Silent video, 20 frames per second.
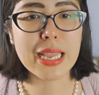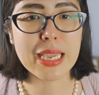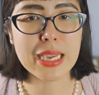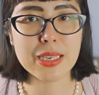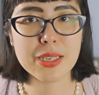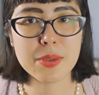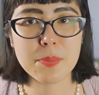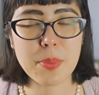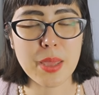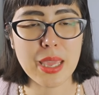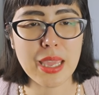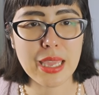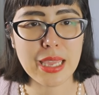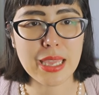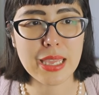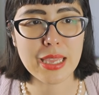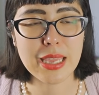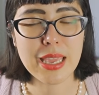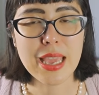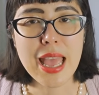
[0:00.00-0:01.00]
really going to
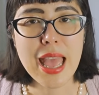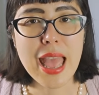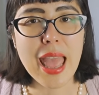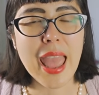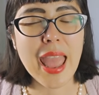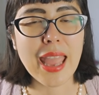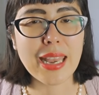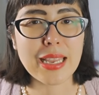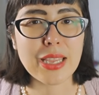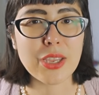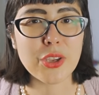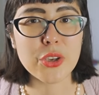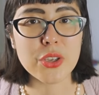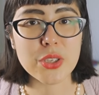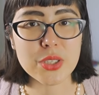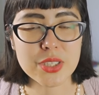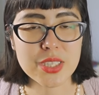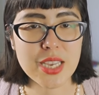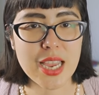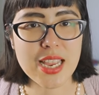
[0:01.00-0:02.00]
be any
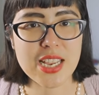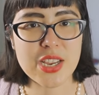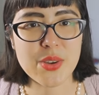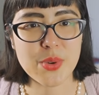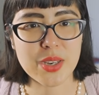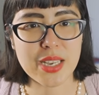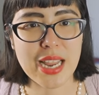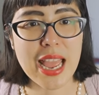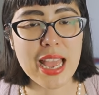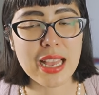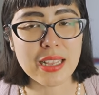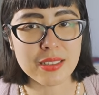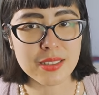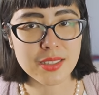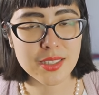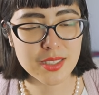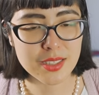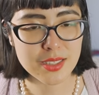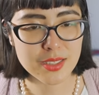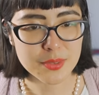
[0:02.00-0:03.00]
good to anyone
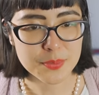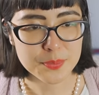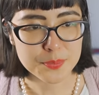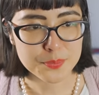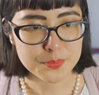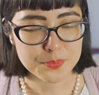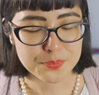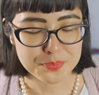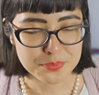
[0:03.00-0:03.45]
else